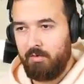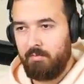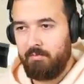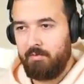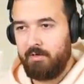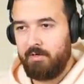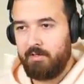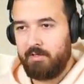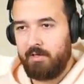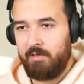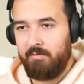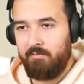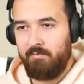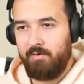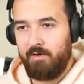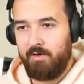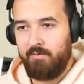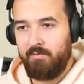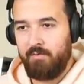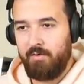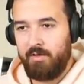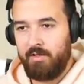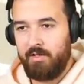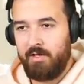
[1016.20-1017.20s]
Maybe we just get rid
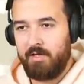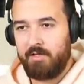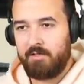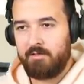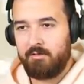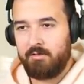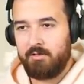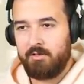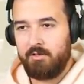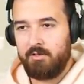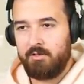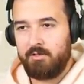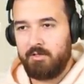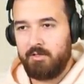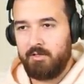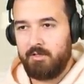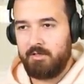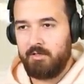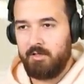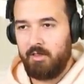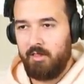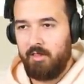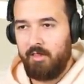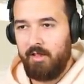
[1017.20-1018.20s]
of one of the extra shoes so
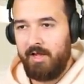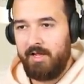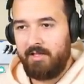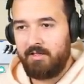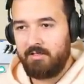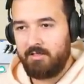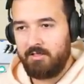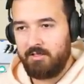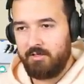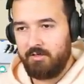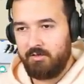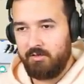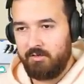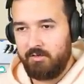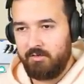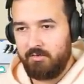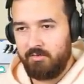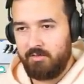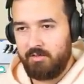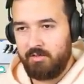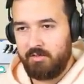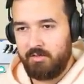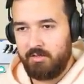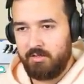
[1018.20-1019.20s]
there's less shoes,
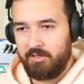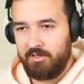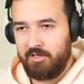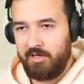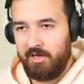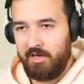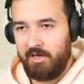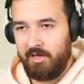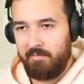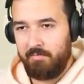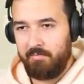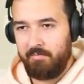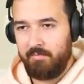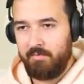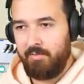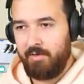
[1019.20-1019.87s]
which is a shame.